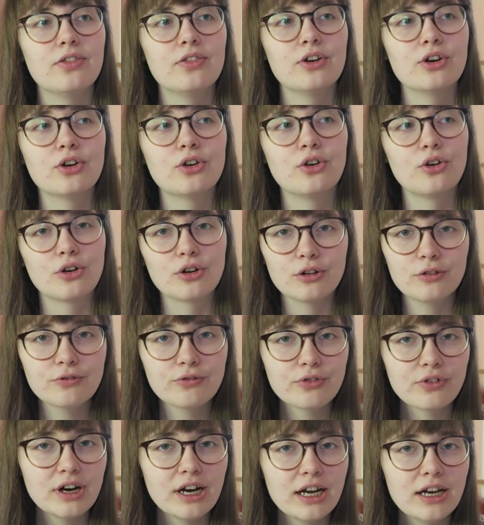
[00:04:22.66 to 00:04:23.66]
the
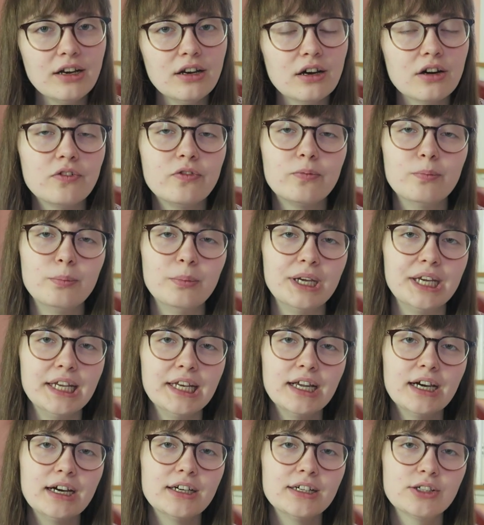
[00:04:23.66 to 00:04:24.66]
girlfriend of
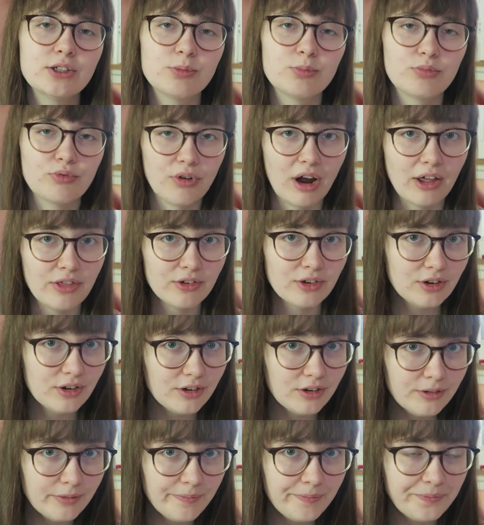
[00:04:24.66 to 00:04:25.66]
Mina's
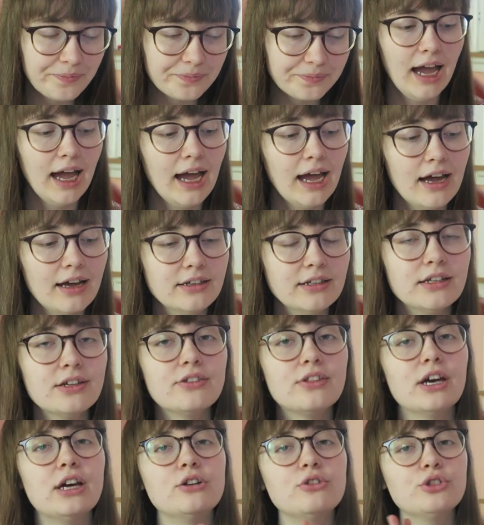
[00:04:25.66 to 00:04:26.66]
brother and
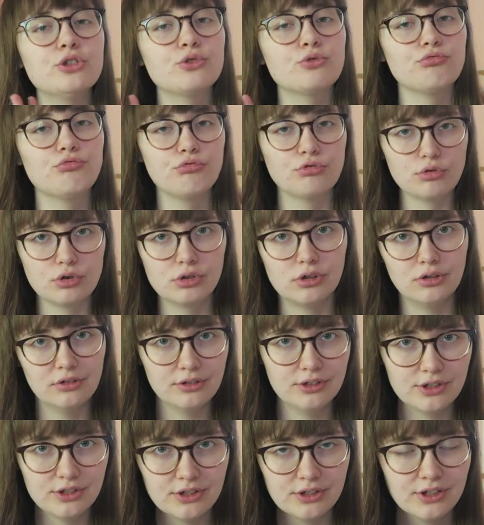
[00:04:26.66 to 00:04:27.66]
there's
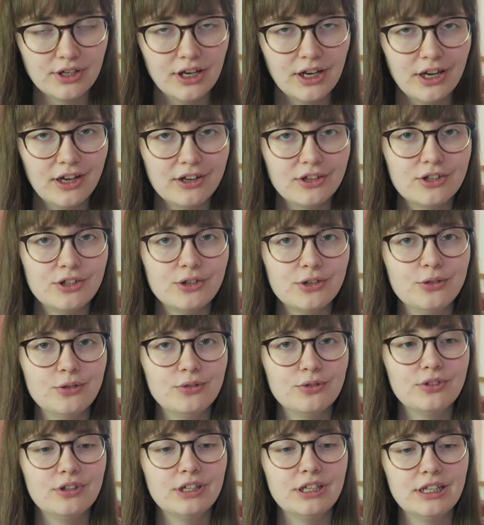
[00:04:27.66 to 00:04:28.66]
rules
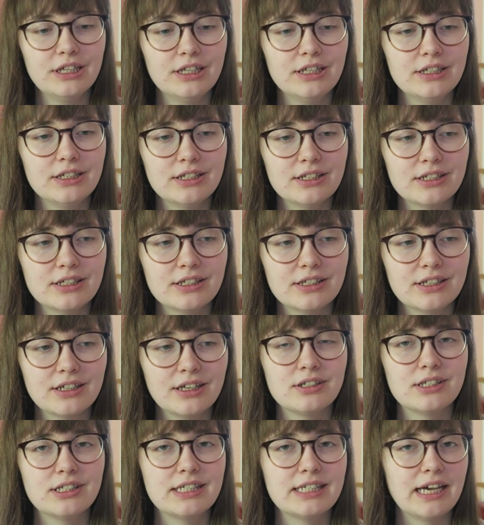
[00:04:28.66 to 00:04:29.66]
to these
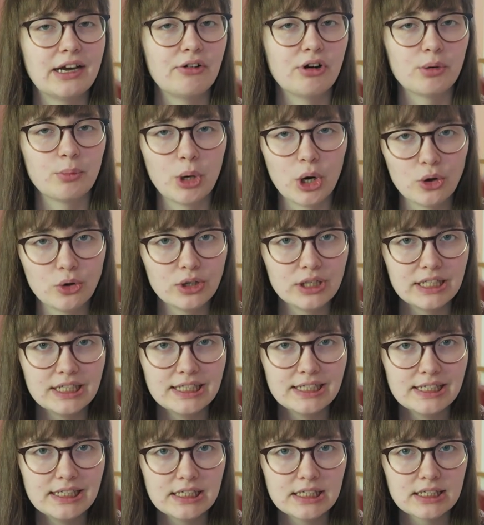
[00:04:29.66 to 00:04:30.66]

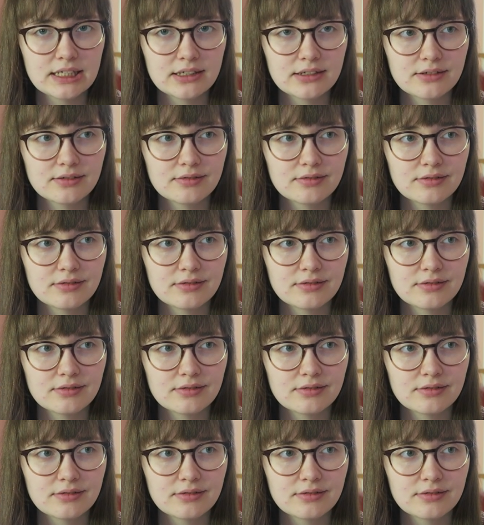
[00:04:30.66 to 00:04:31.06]
ceremonies.